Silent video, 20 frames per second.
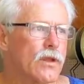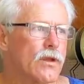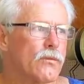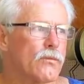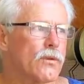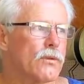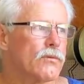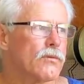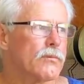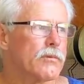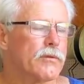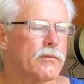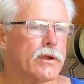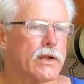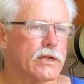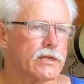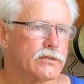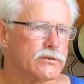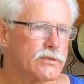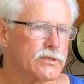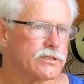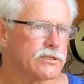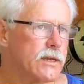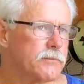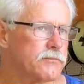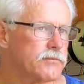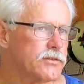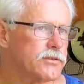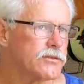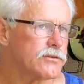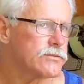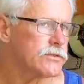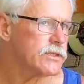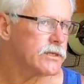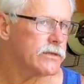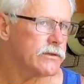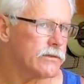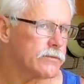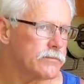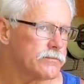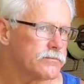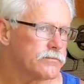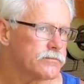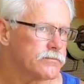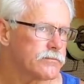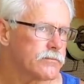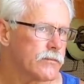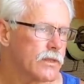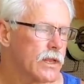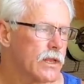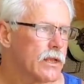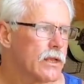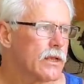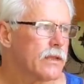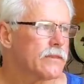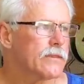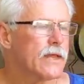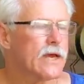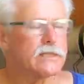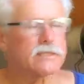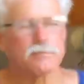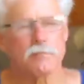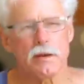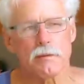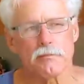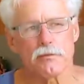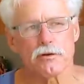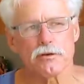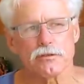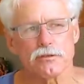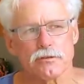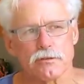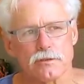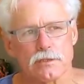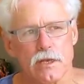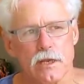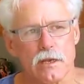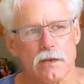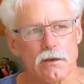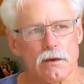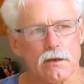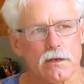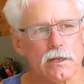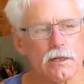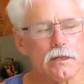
we will be ready to accept a new deal. That's my personal take on